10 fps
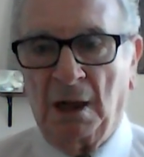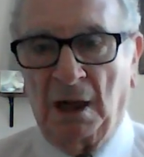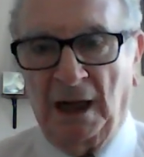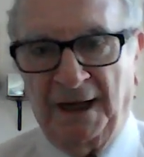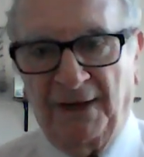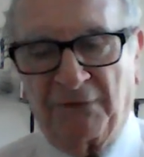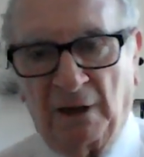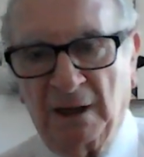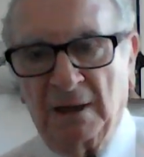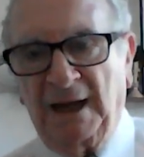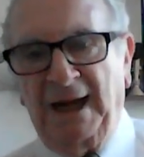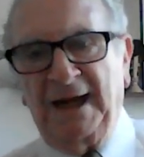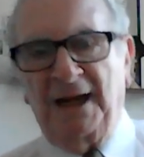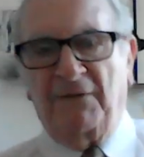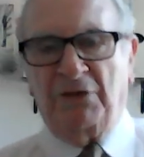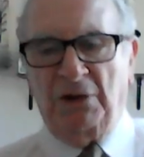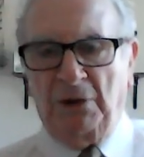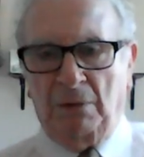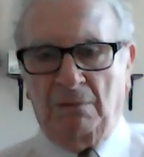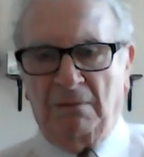And if any of
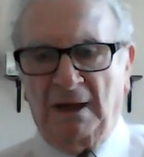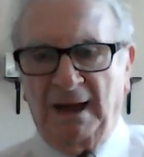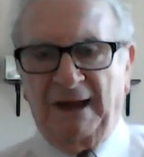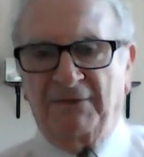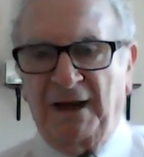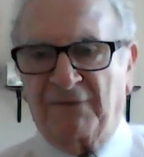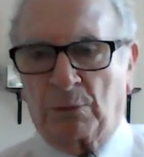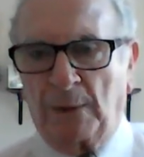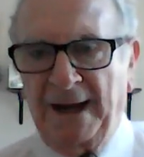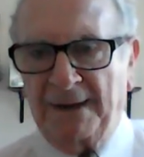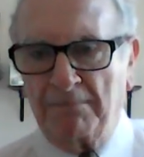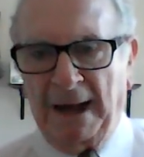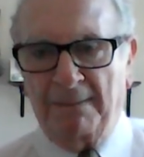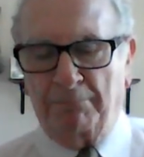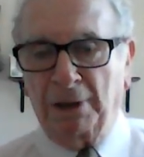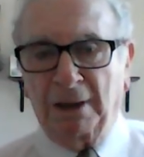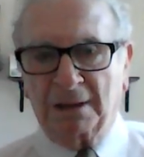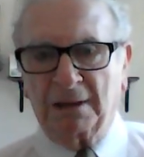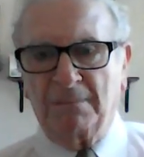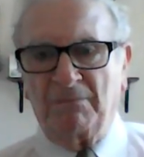you have never read my
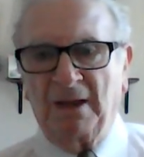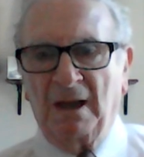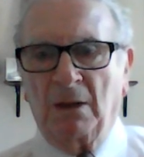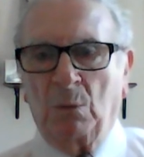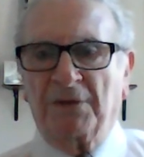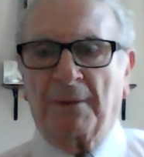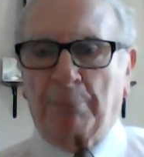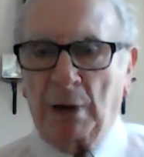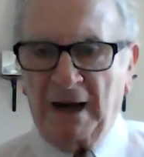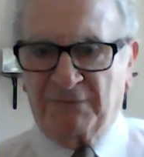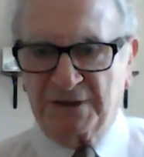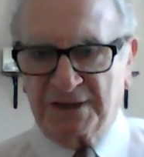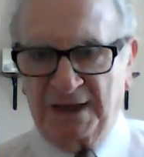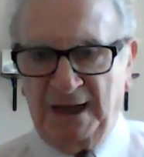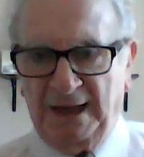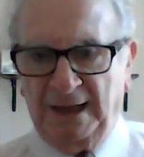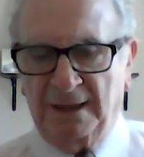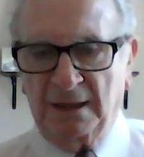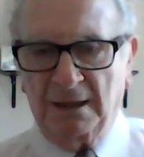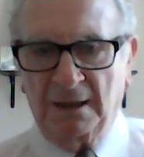book with the prophecy in
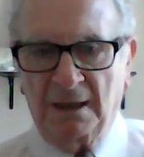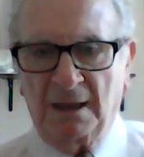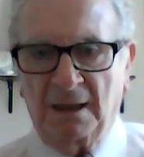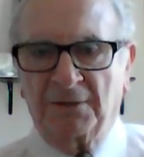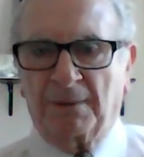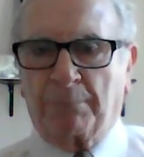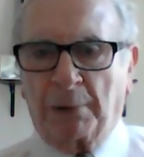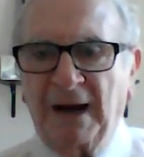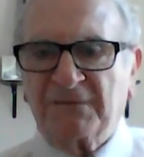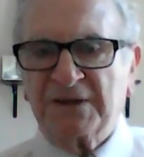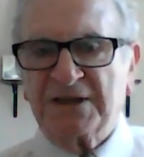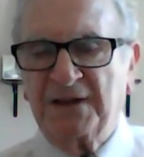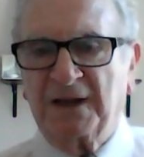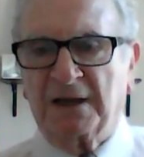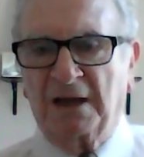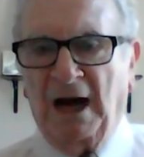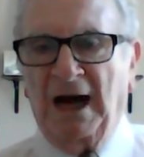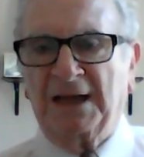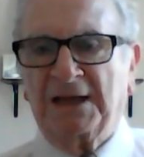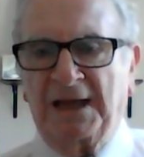it, the prophecy that
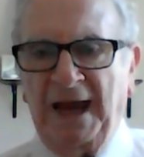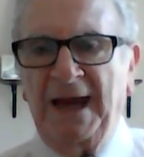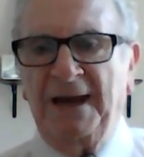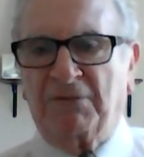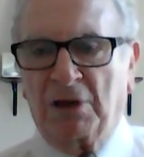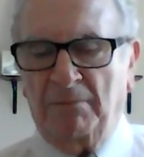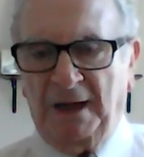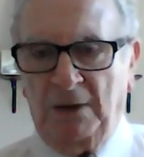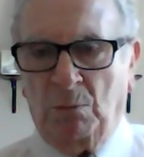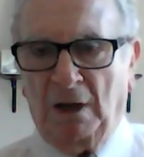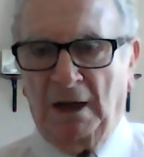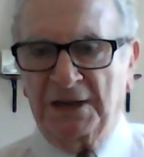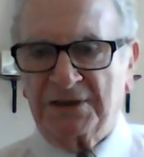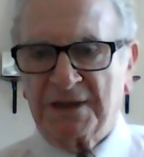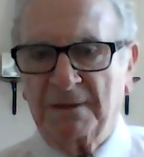God gave to me was,